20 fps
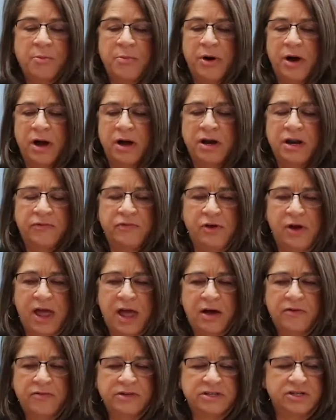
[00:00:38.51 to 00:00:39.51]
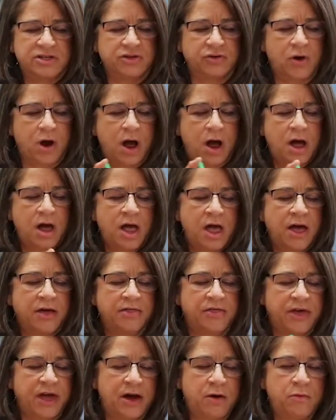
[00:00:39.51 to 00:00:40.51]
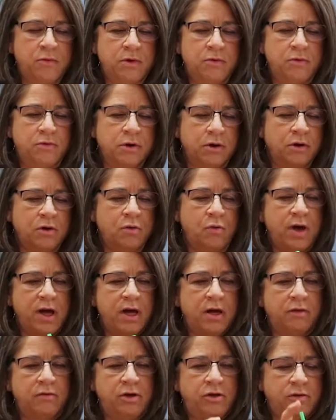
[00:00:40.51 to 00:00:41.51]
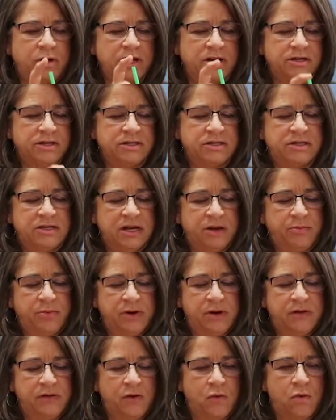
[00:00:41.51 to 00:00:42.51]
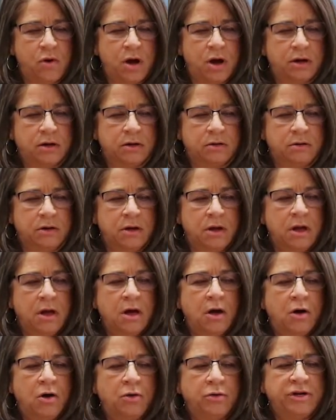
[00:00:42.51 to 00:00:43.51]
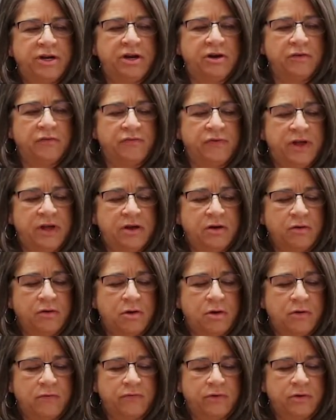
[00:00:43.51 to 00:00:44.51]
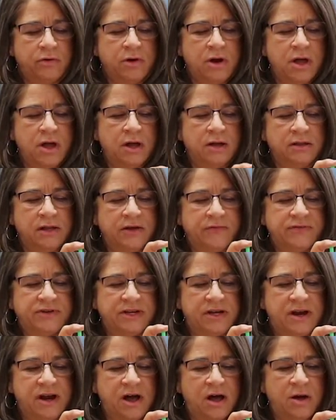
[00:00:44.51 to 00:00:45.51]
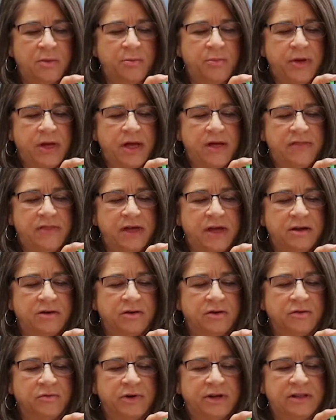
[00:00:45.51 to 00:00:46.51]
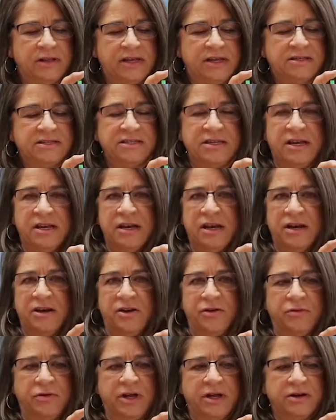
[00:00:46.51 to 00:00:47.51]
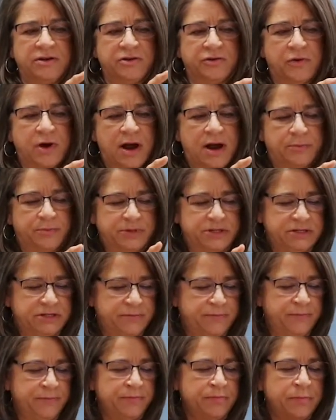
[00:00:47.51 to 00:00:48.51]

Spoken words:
but if you have a straw, that will work well. You can just dip it in the water, holding your finger over, lifting up, and then releasing, and you'll get drops.